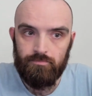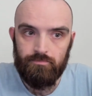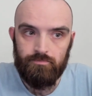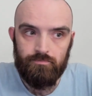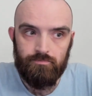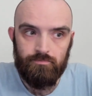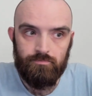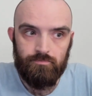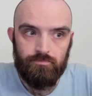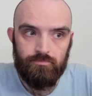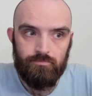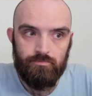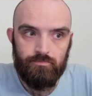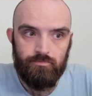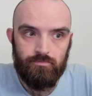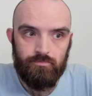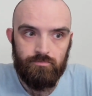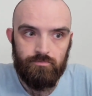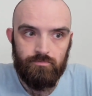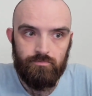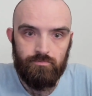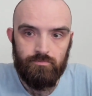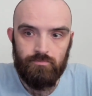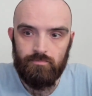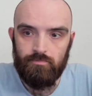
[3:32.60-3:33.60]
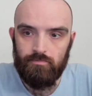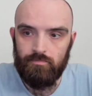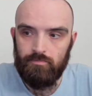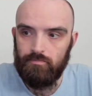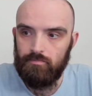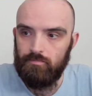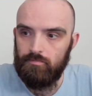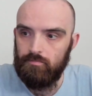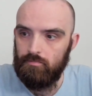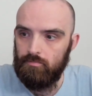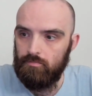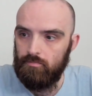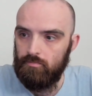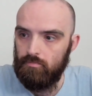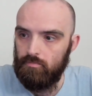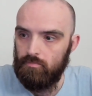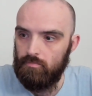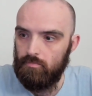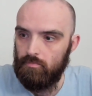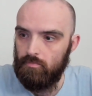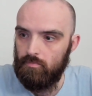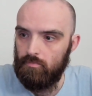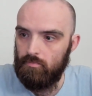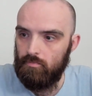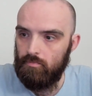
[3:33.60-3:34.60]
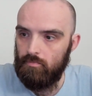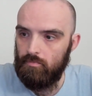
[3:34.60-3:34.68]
No one is speaking in this clip.